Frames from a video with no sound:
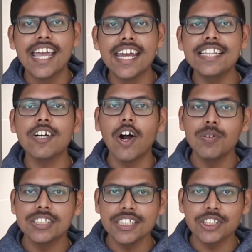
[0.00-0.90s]
In the
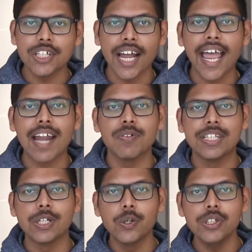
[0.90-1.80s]
conversation I had with
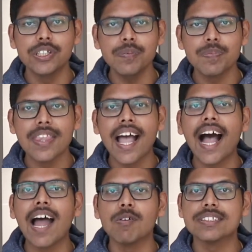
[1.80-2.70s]
the owner,
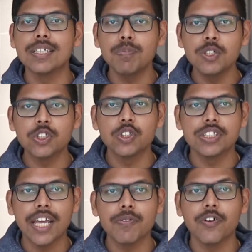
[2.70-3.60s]
I was supposed to
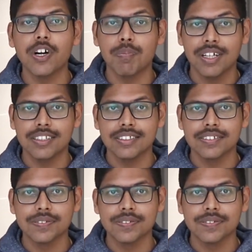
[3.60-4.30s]
stay for a month.